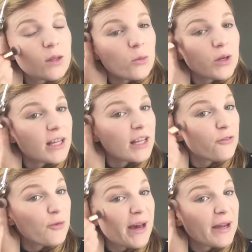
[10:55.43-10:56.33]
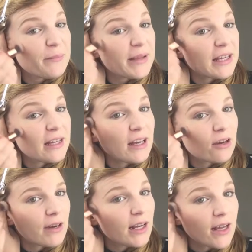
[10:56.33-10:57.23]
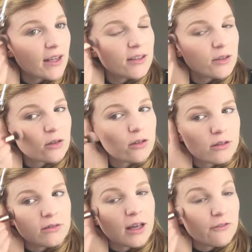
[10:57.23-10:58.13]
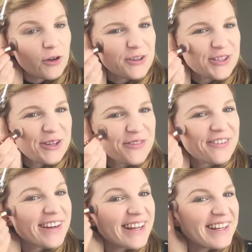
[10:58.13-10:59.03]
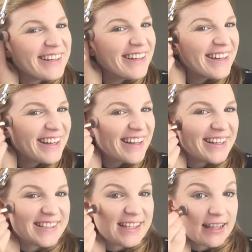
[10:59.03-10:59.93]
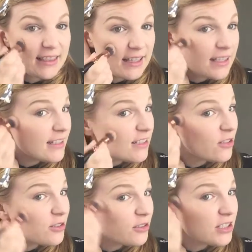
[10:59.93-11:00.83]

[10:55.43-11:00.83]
What I love about being a redhead, or a version of a redhead, is that these contour